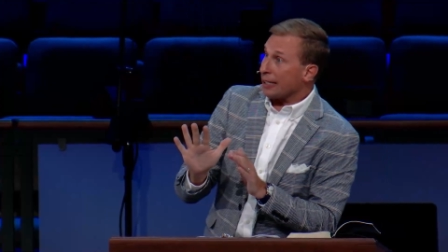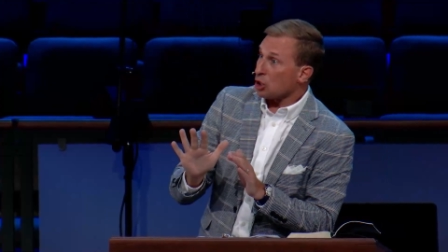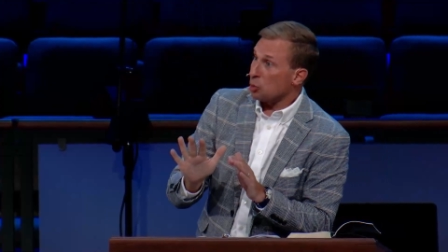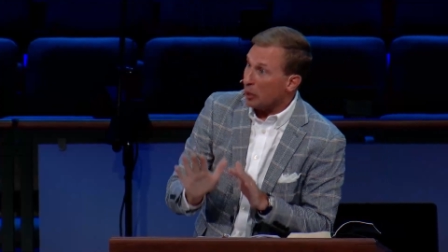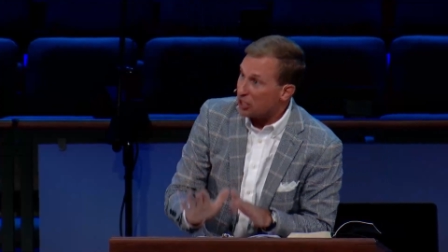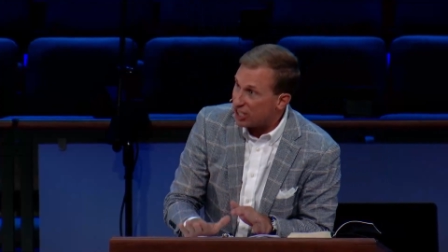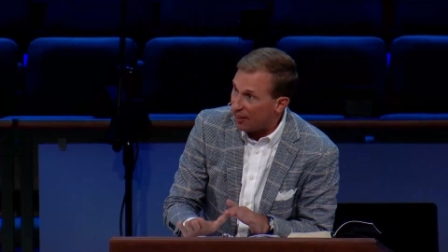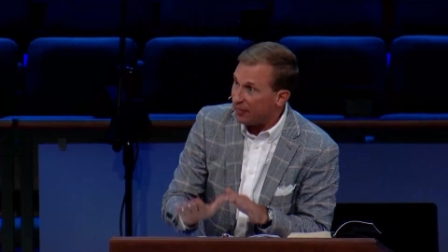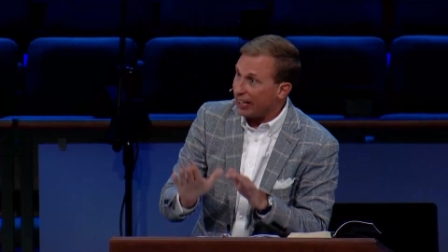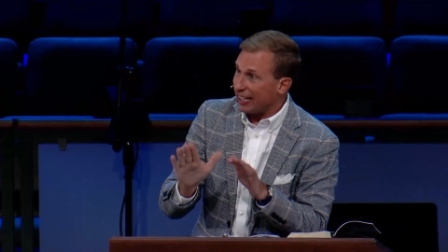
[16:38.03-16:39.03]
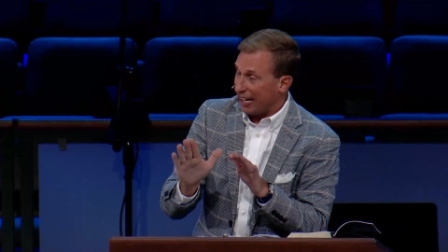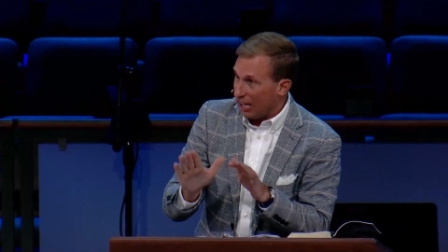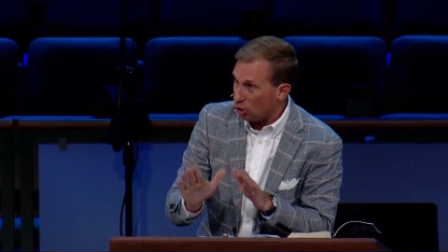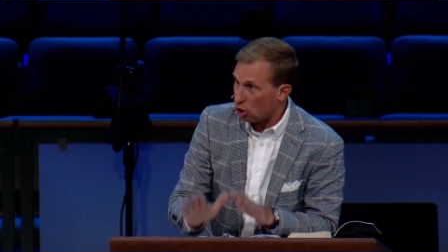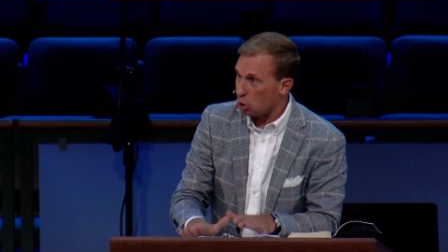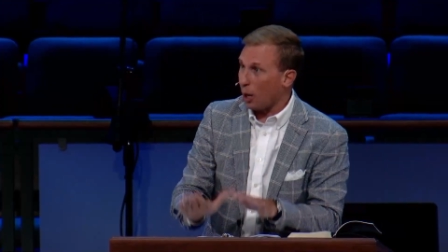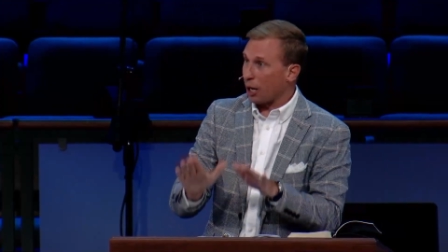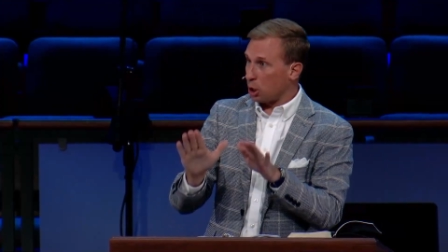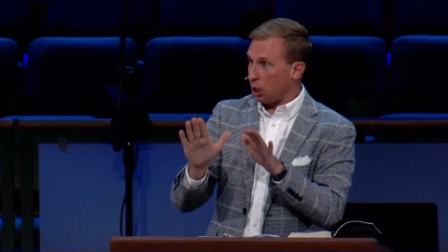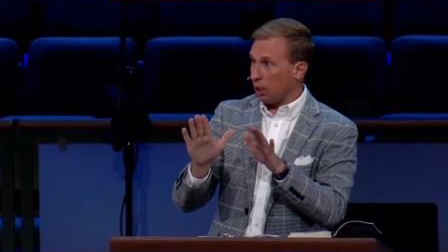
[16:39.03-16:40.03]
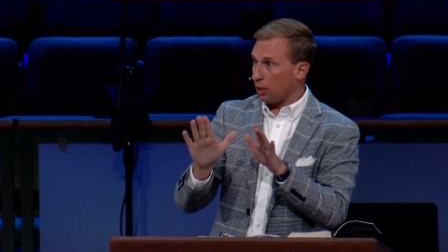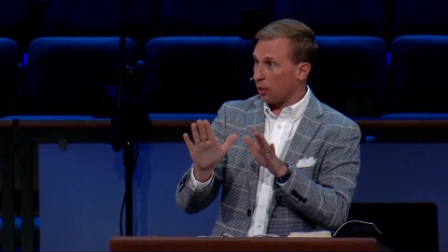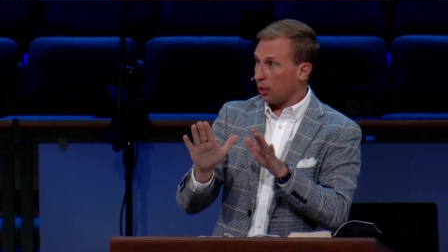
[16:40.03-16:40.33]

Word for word: Specific instruction,